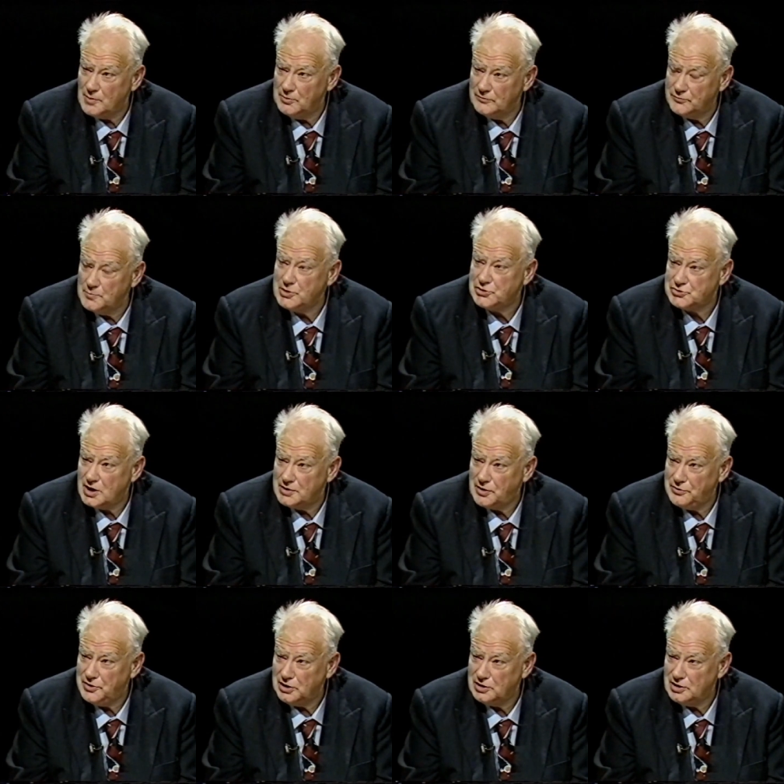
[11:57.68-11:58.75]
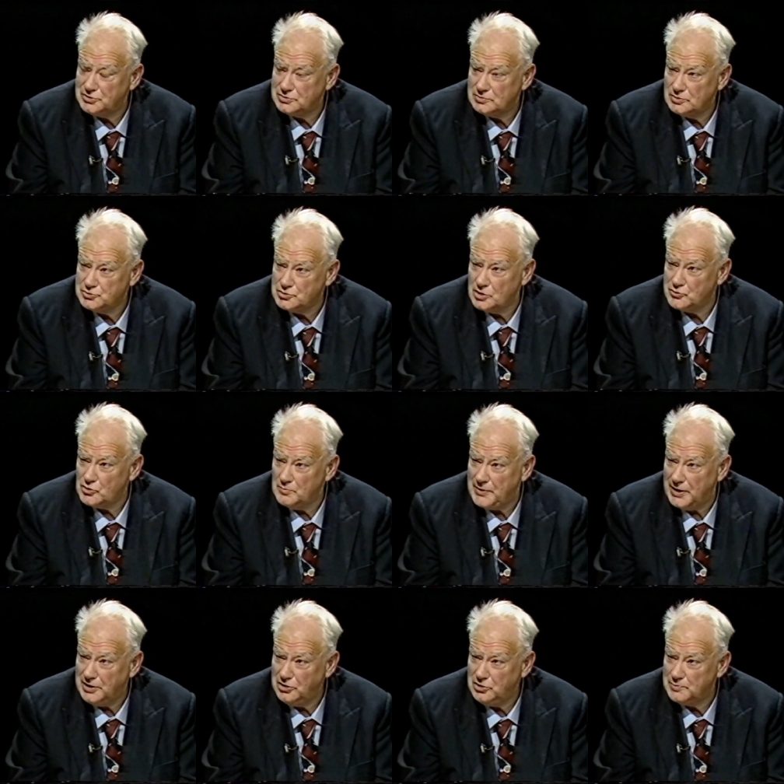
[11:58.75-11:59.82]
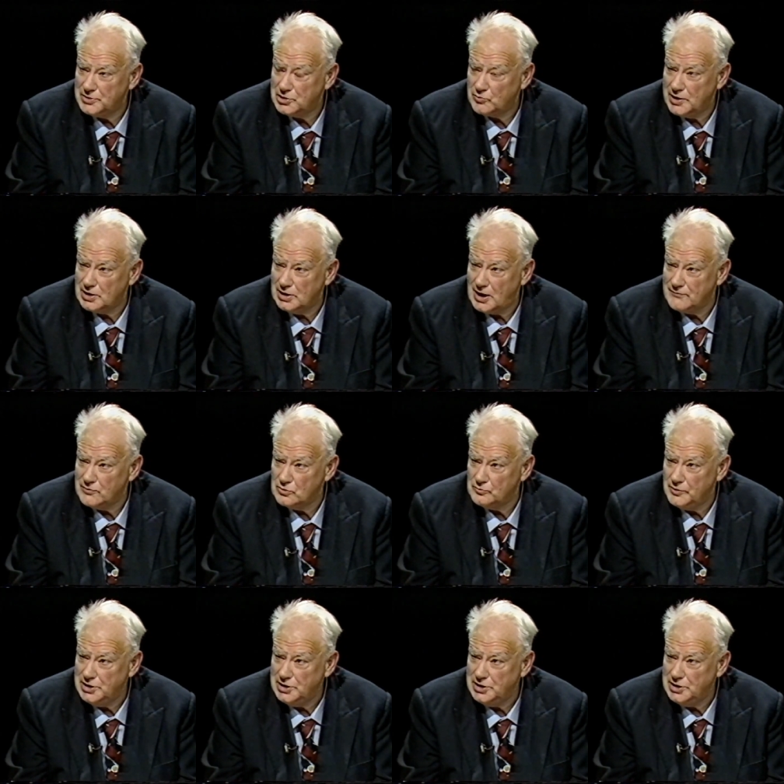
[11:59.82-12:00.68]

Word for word: this kind of thing at Jodrell Bank, where the great Lovell radio